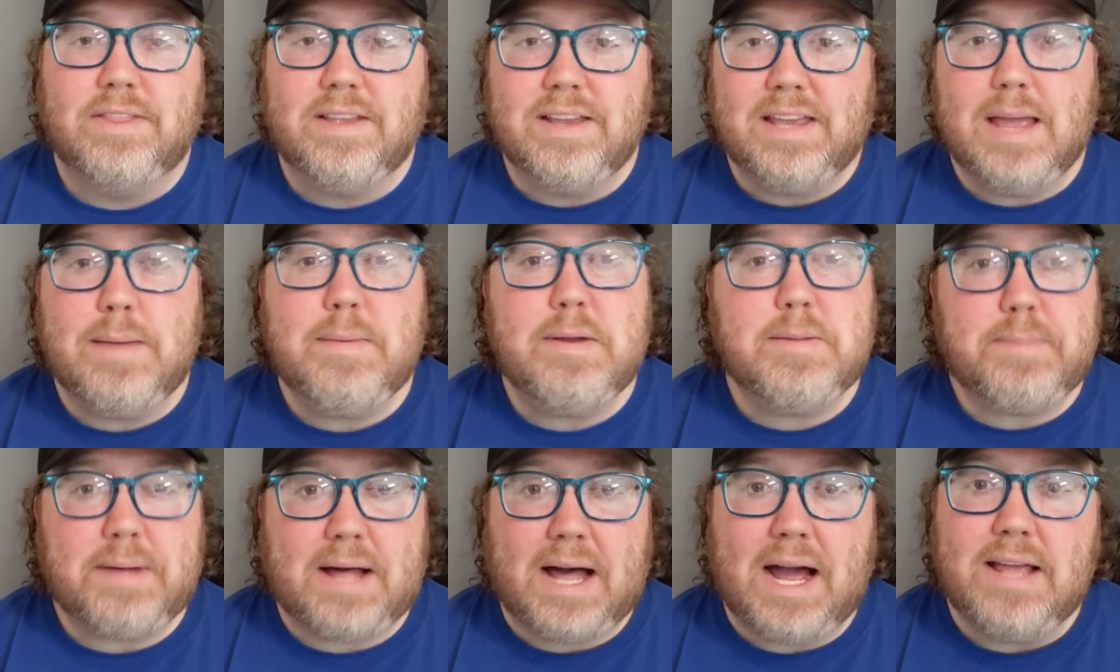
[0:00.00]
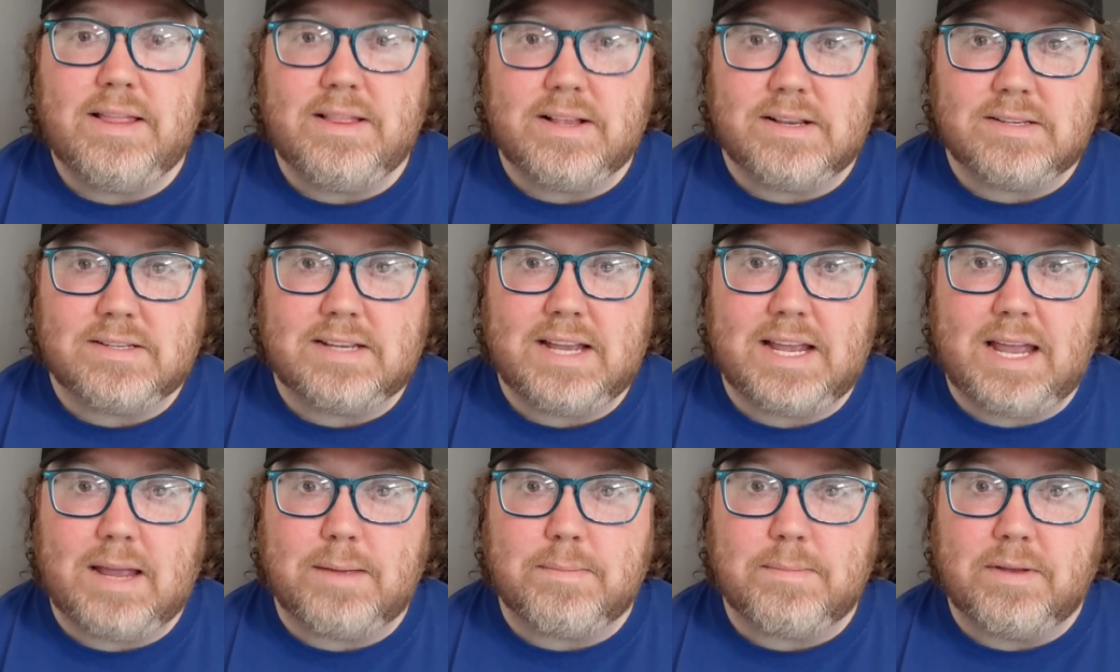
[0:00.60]
The gimmick behind this
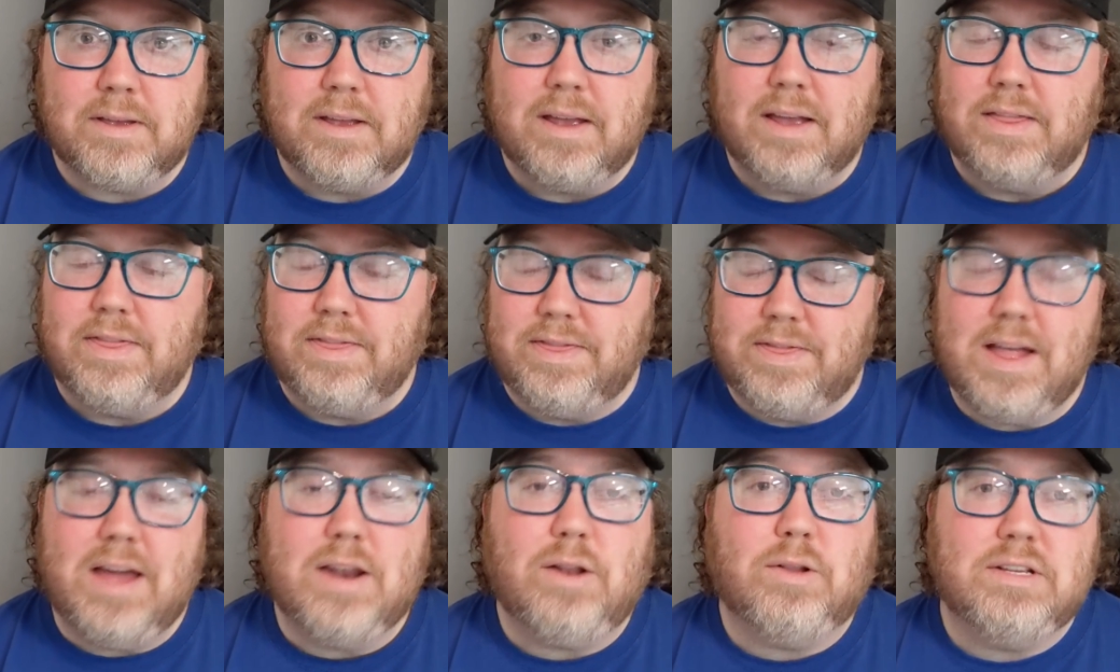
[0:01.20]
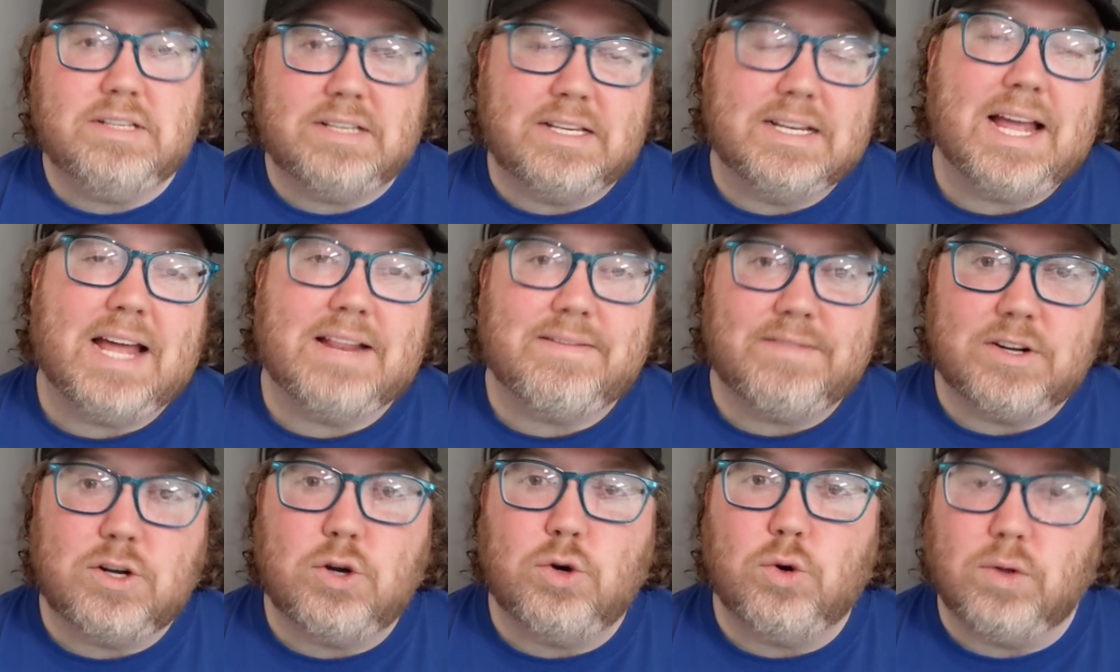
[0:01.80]
game, not only is it
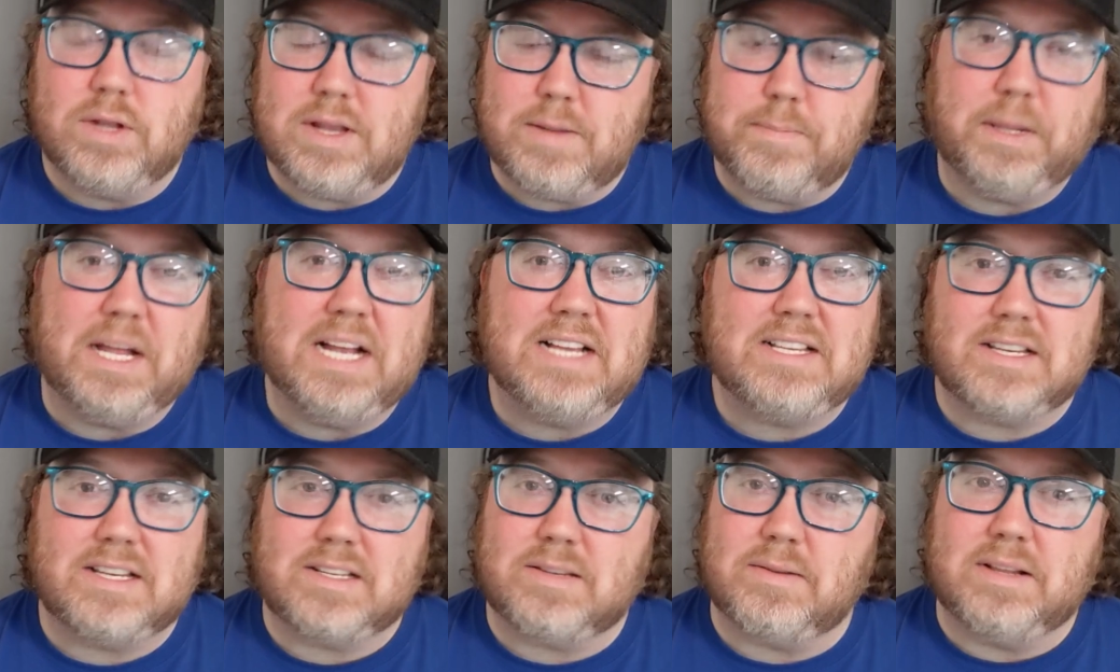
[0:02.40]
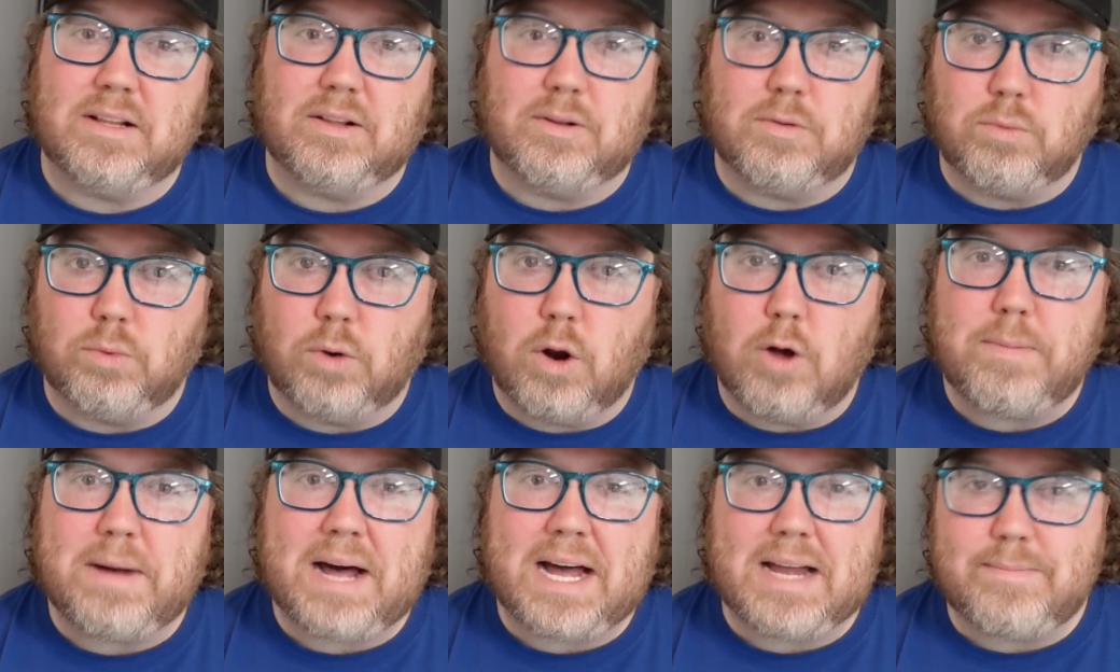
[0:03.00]
kind of a cool, you play as this little
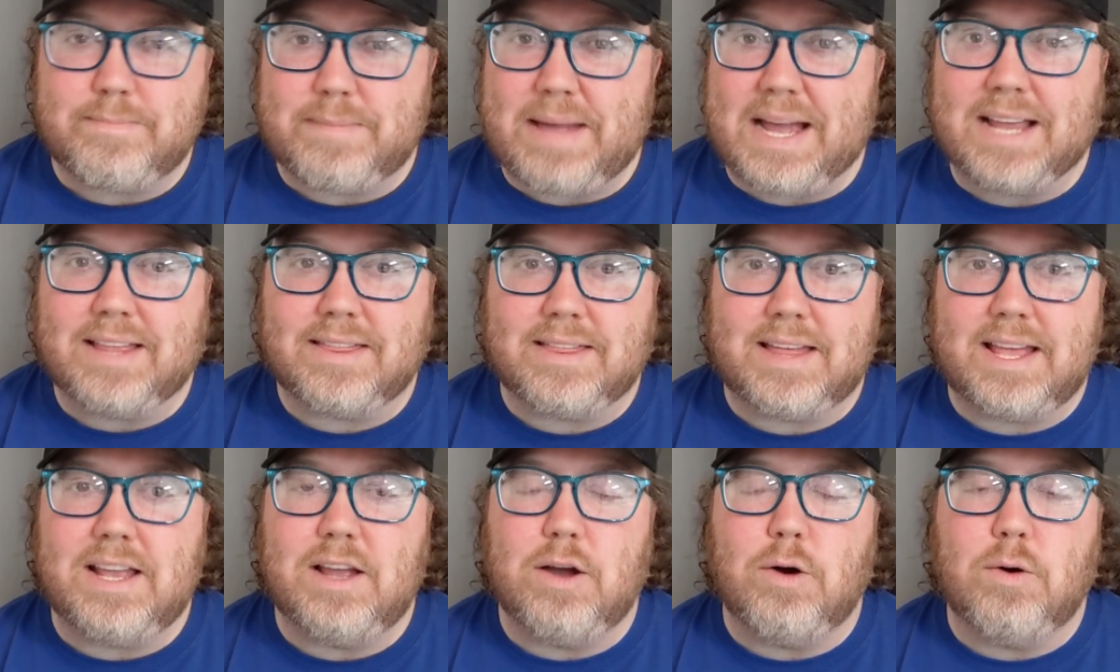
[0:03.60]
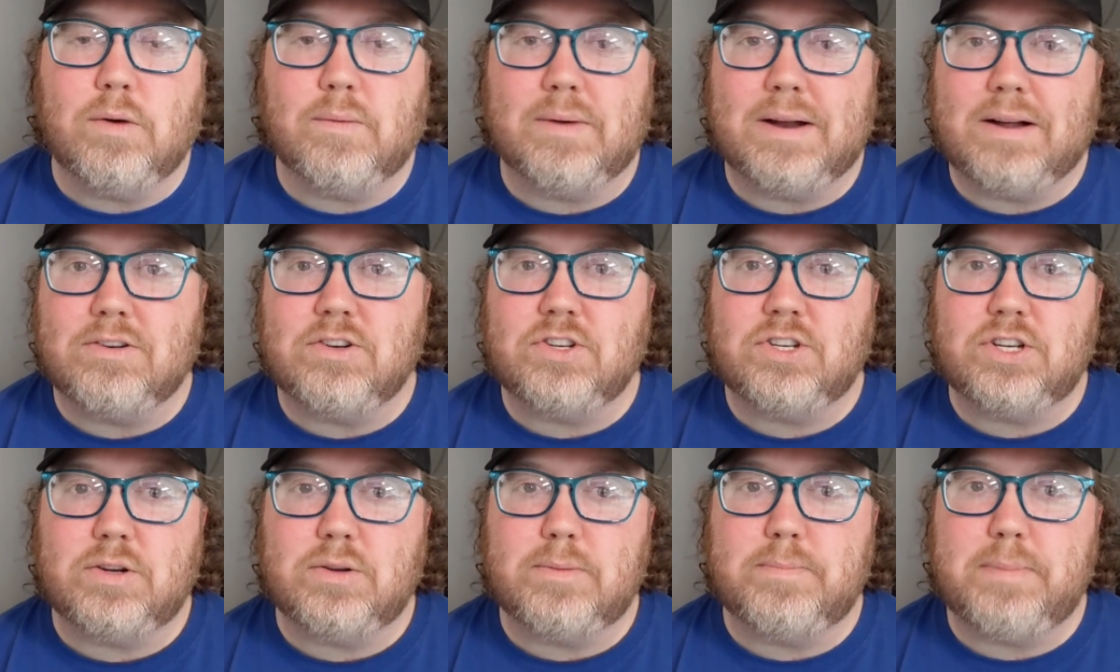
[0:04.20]
robot mech thing going
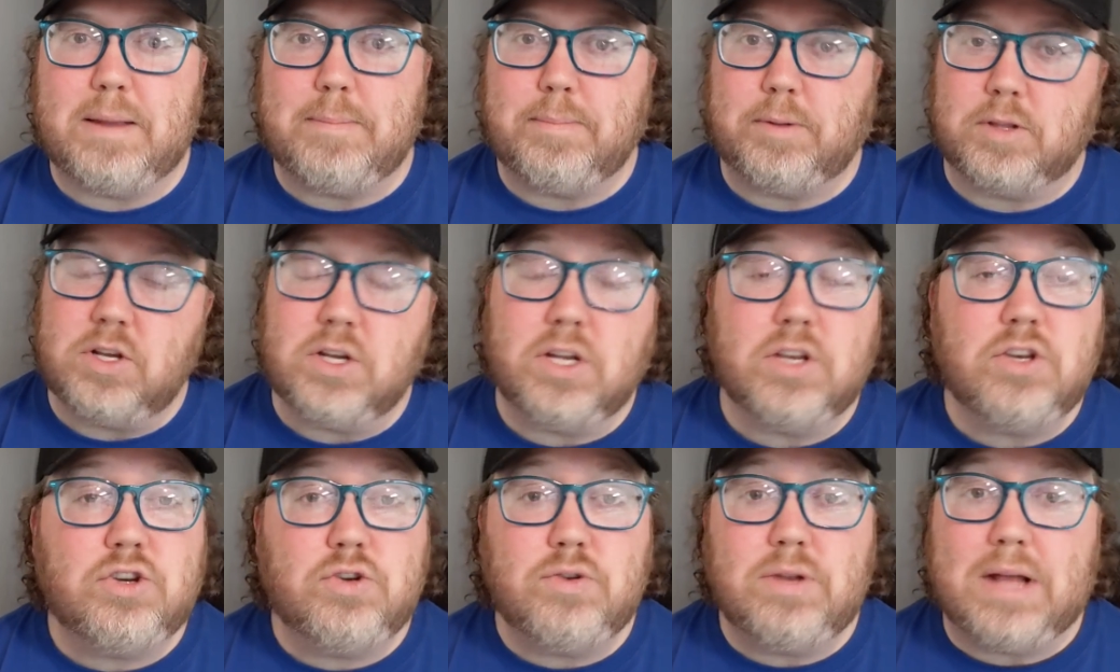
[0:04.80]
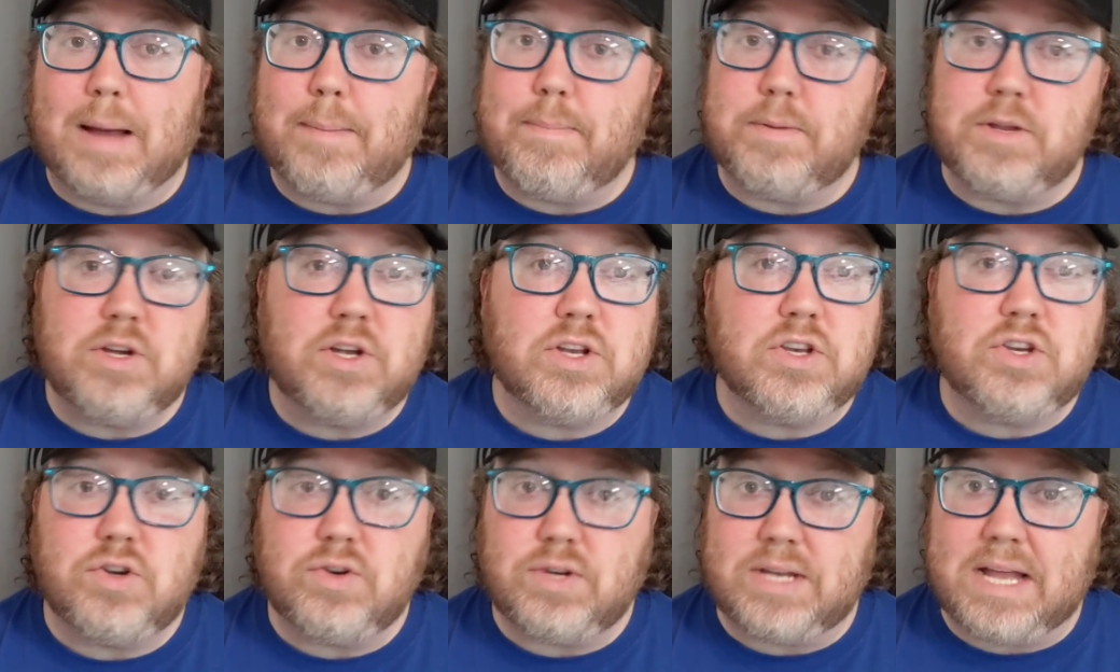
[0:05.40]
around shooting people, and you can shoot up and you
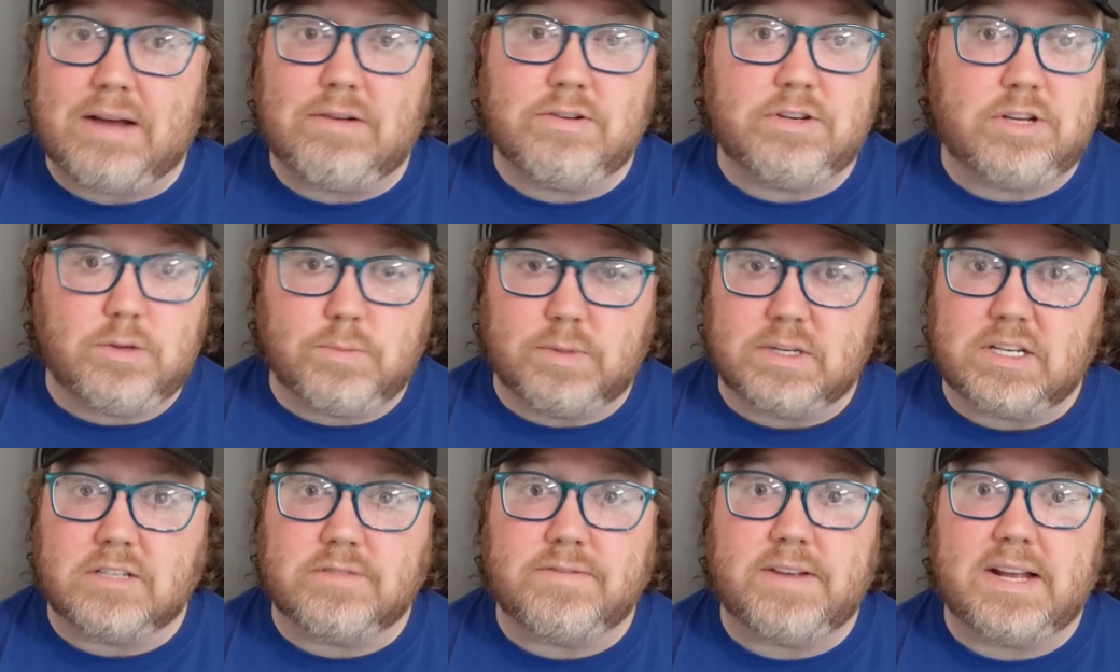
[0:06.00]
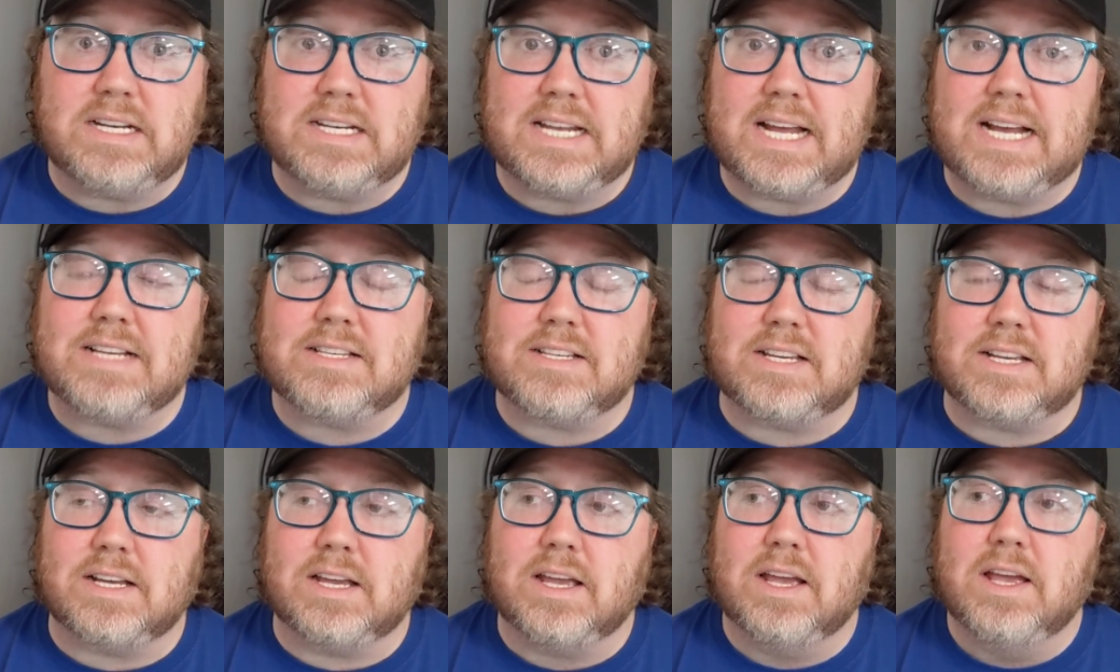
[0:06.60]
can shoot down too, which is
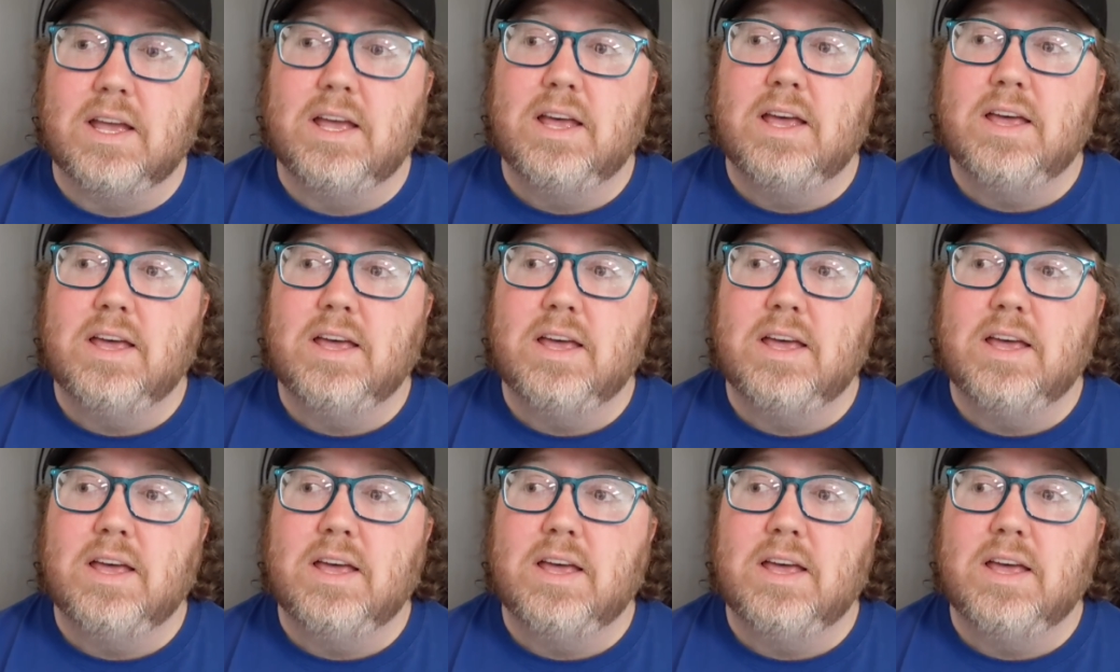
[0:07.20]
fantastic.